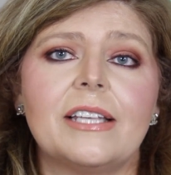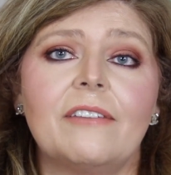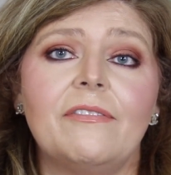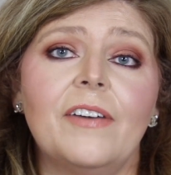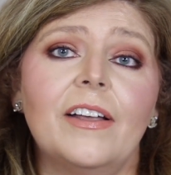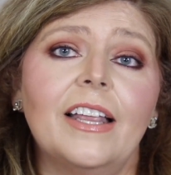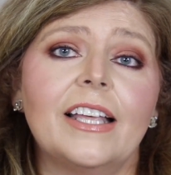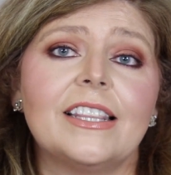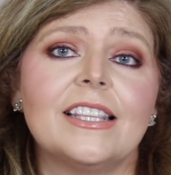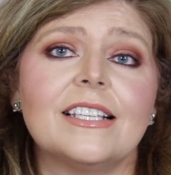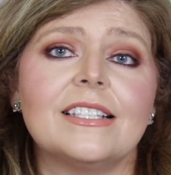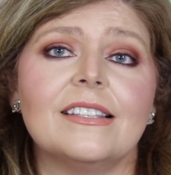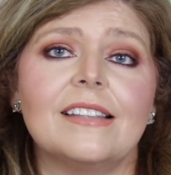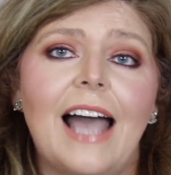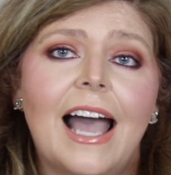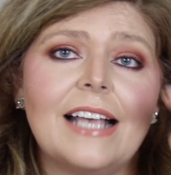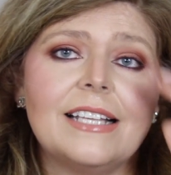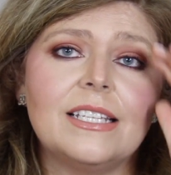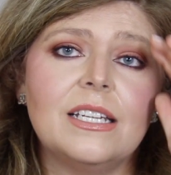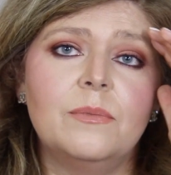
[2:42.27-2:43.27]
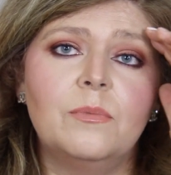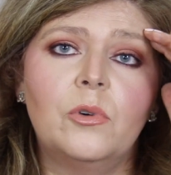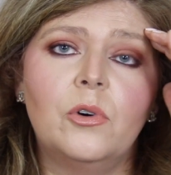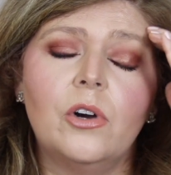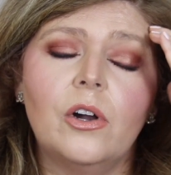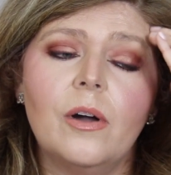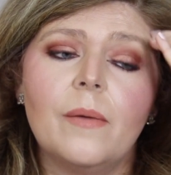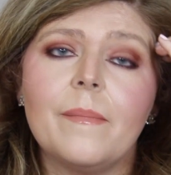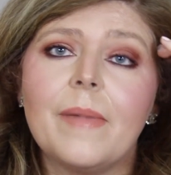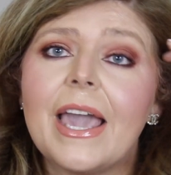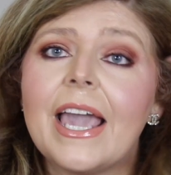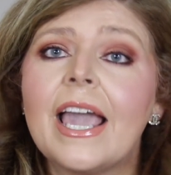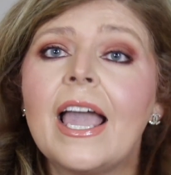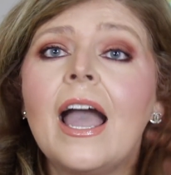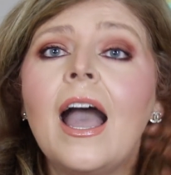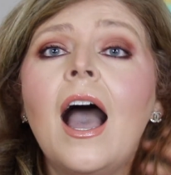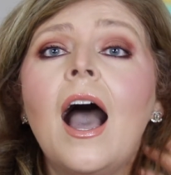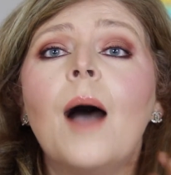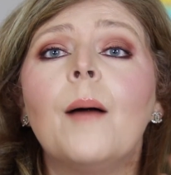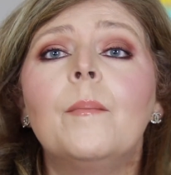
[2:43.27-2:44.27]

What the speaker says: I felt like this lasted more on me,